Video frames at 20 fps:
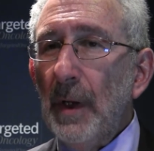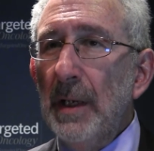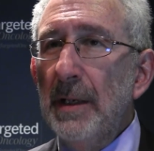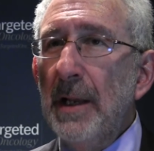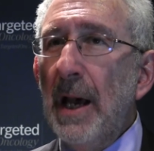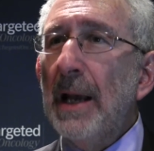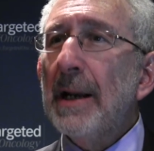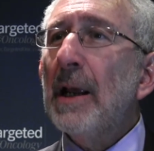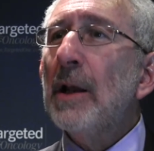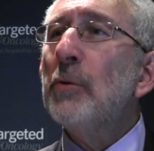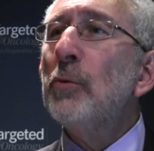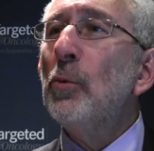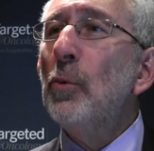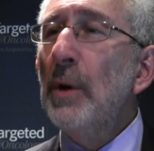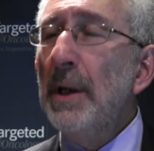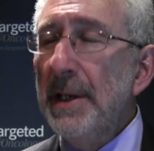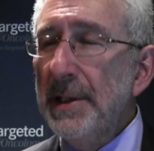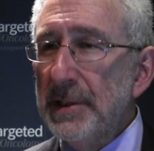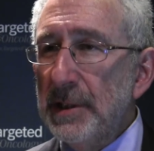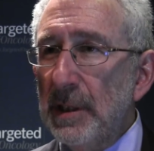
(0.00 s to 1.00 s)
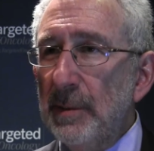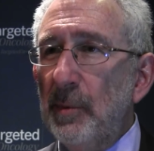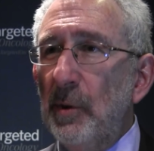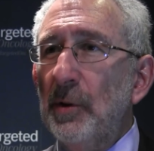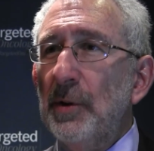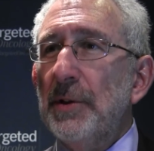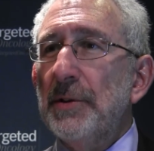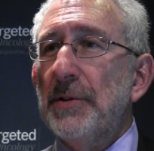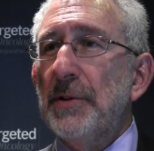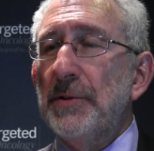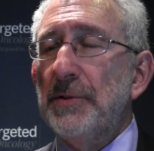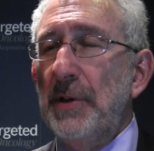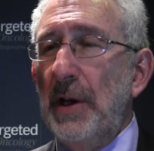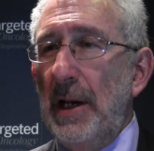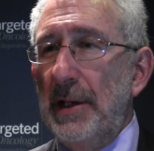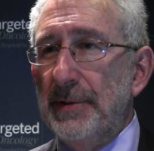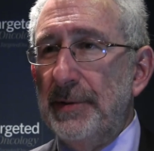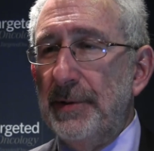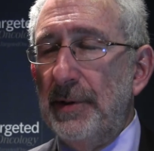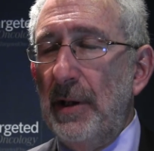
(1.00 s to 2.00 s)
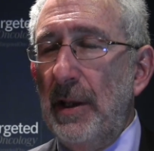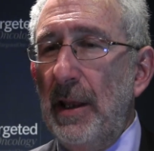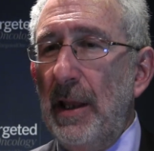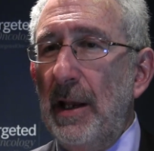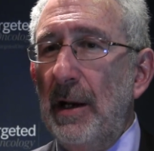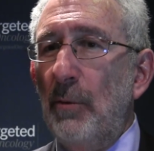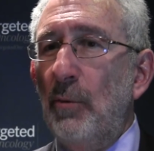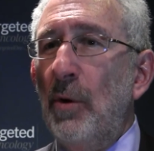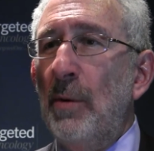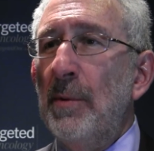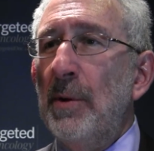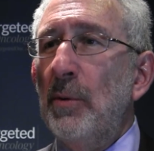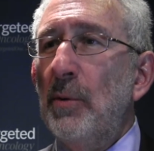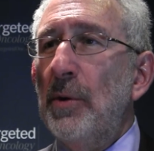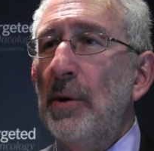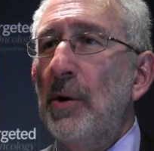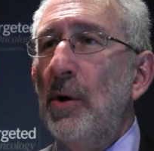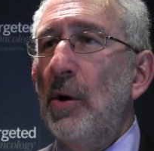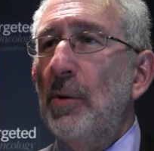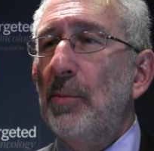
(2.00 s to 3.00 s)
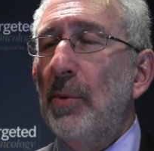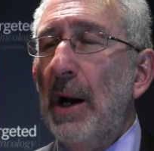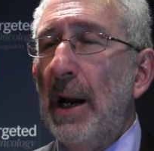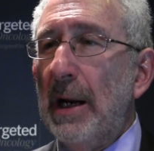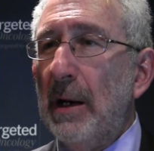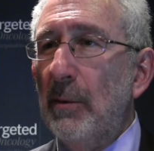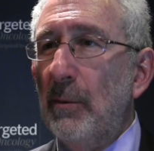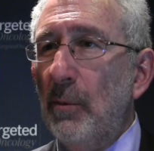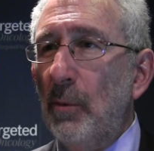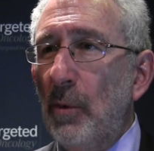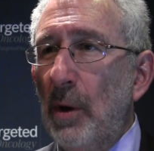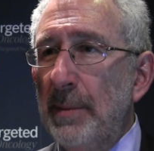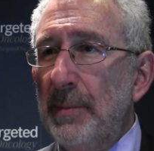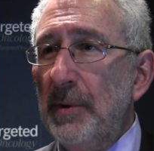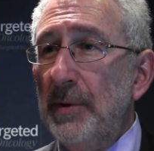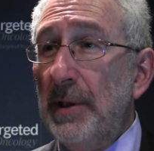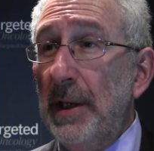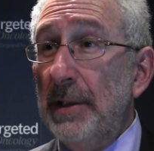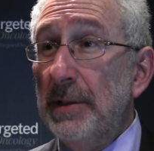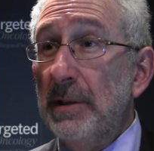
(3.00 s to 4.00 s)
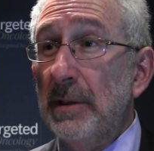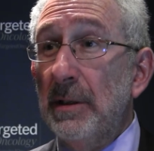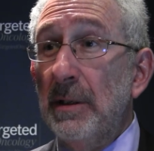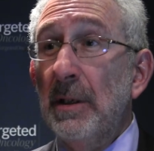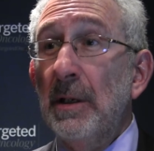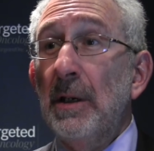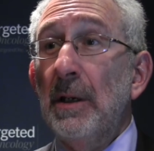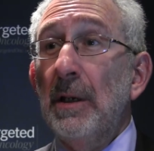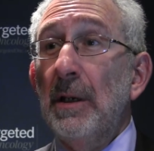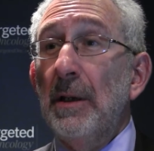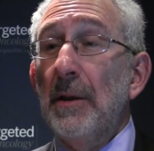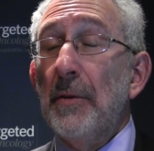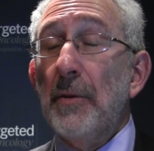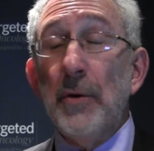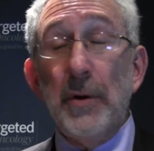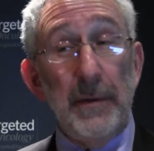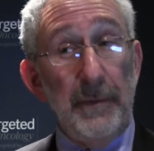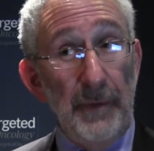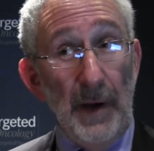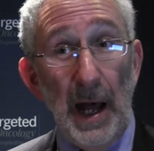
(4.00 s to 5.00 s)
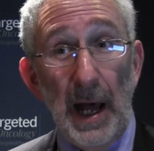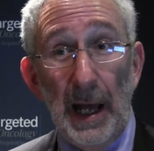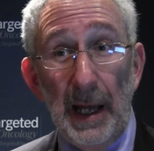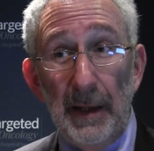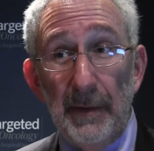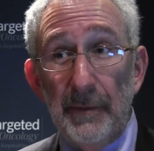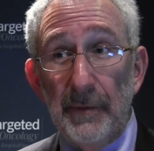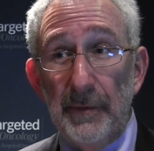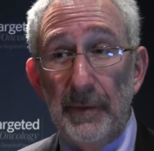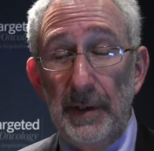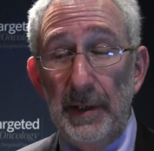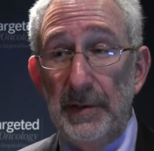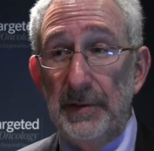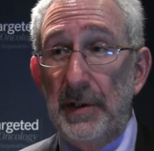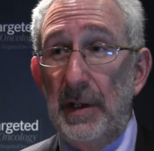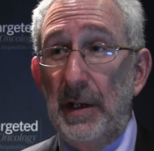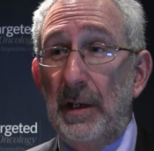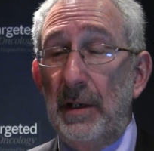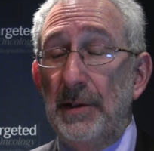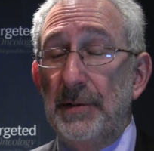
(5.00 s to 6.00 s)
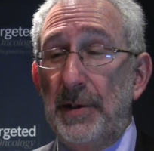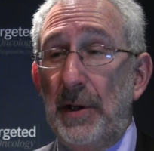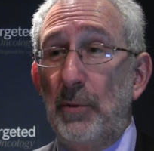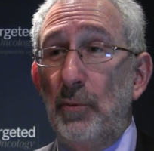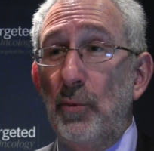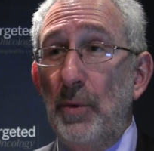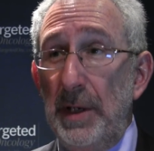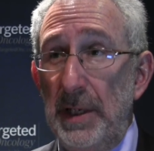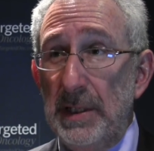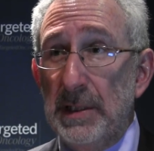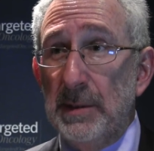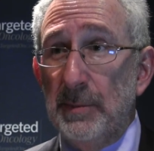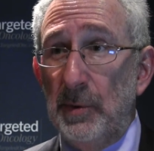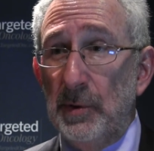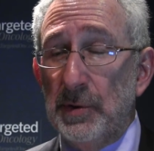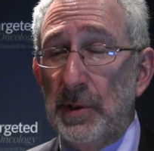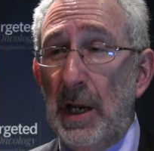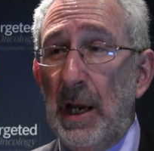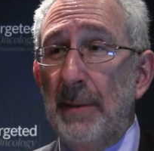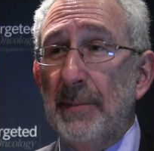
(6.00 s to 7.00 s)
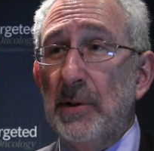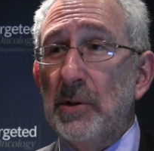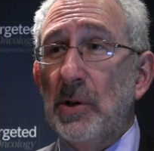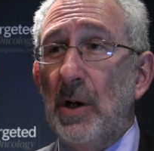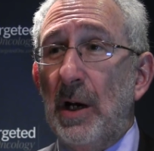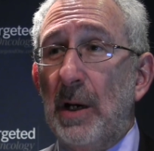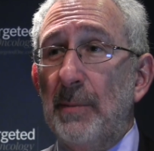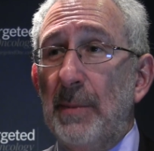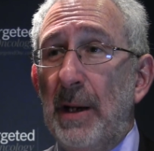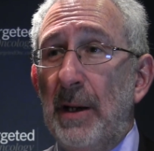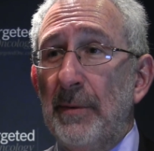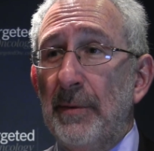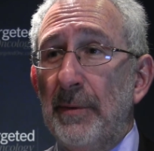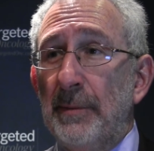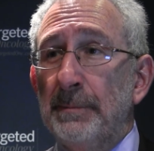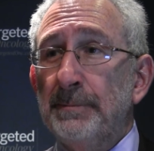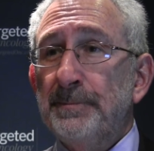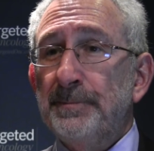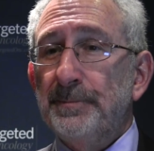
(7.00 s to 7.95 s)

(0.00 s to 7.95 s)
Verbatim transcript: not unreasonable to suggest that a woman with a known BRCA1 mutation 35 is a, is a reasonable time to talk about